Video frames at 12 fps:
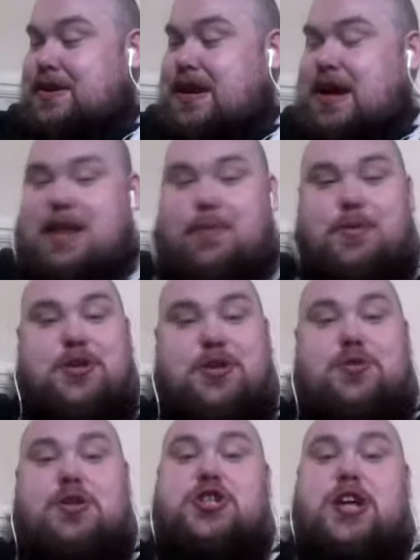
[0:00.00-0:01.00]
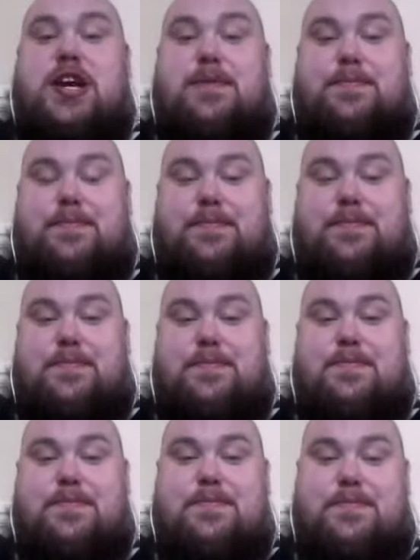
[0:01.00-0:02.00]
And then we do the G.
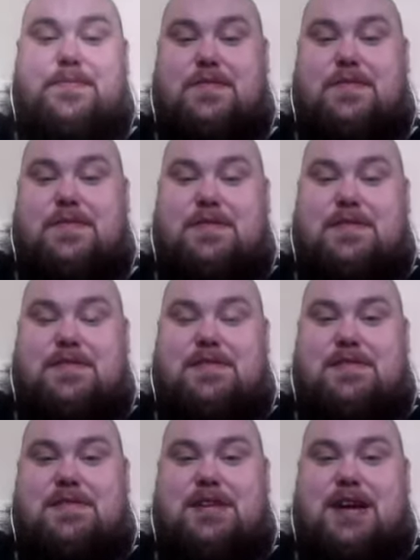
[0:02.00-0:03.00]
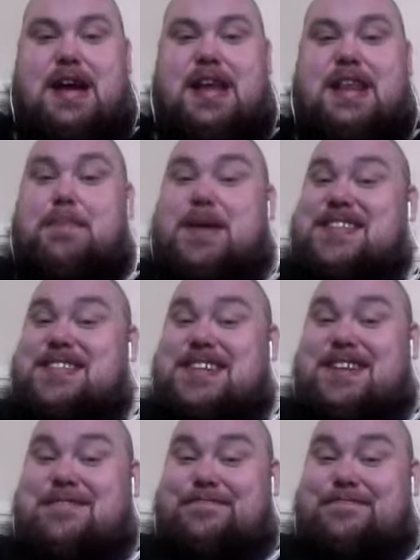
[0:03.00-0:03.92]
And then back to D.